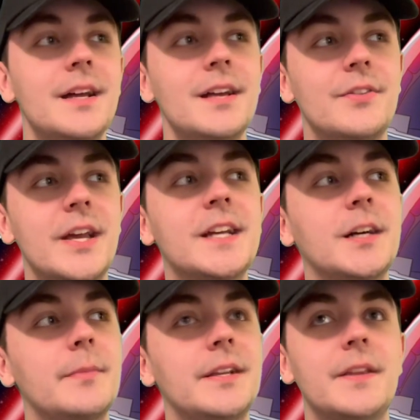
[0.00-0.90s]
they
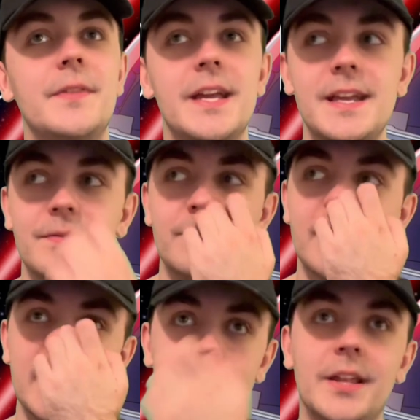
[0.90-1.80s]
come in and they
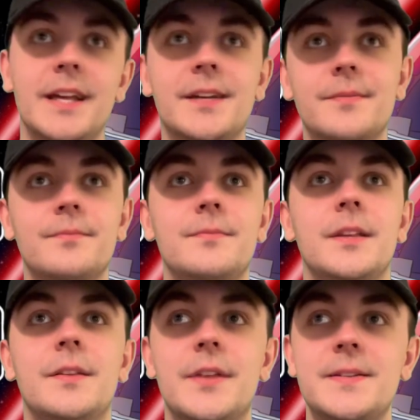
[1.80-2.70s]

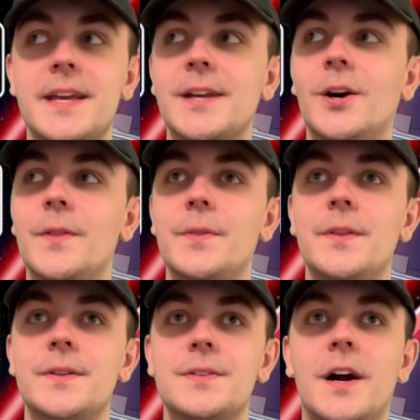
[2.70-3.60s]
take on
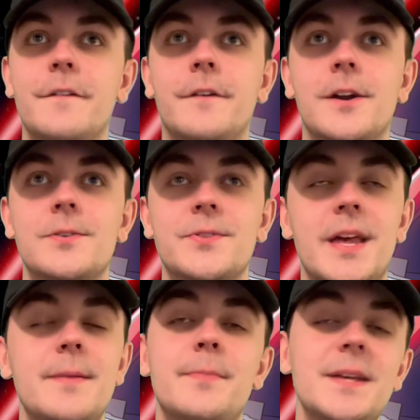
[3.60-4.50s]
the TIE fighters.
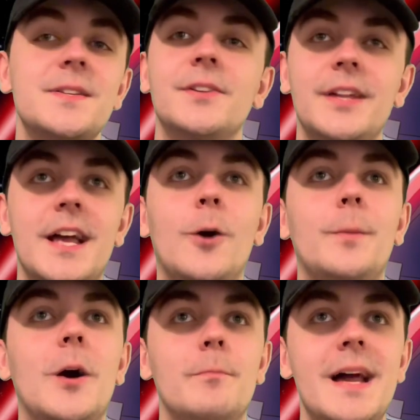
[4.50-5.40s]
They basically
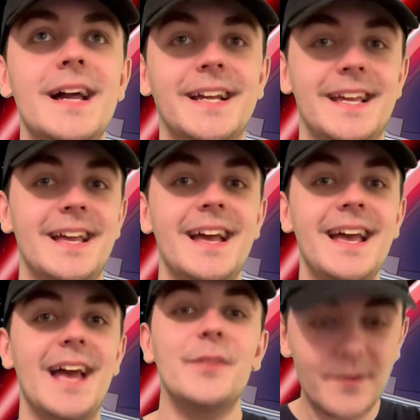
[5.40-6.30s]
help out Maggie,
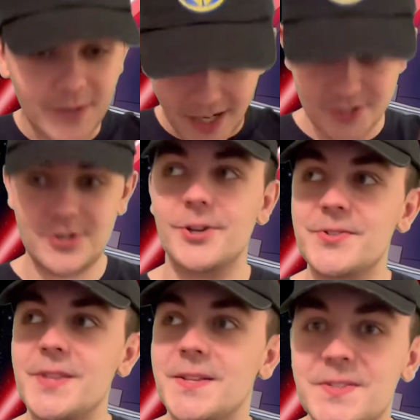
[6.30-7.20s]
and they've got
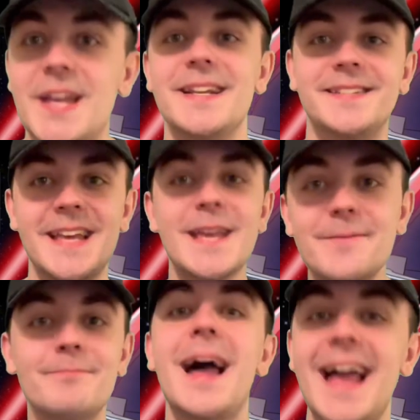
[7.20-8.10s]
shirts that say
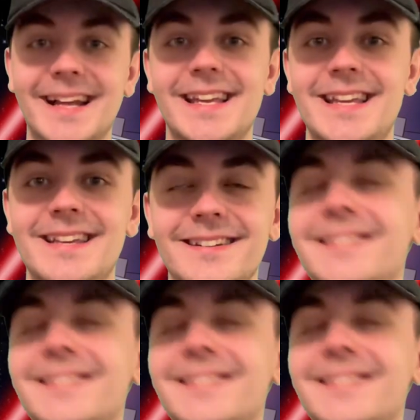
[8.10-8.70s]
Team Maggie.